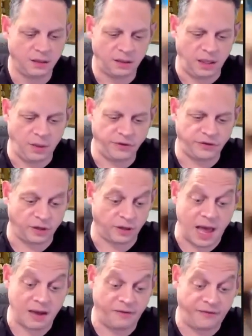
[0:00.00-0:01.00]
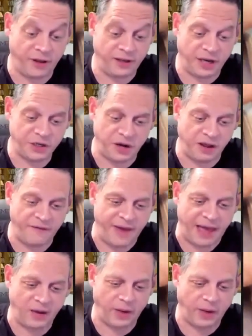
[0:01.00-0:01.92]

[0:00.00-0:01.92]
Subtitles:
It was a lot of fun yesterday evaluating.